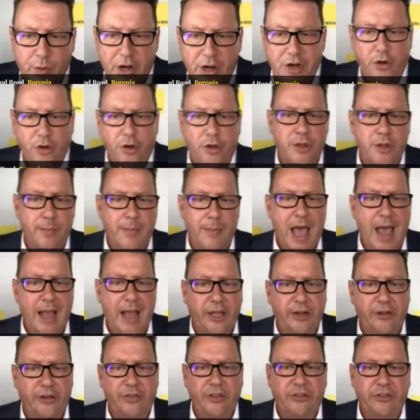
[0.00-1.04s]
We're not on the
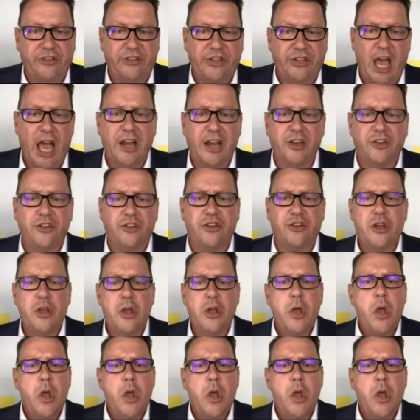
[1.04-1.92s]
market at this stage.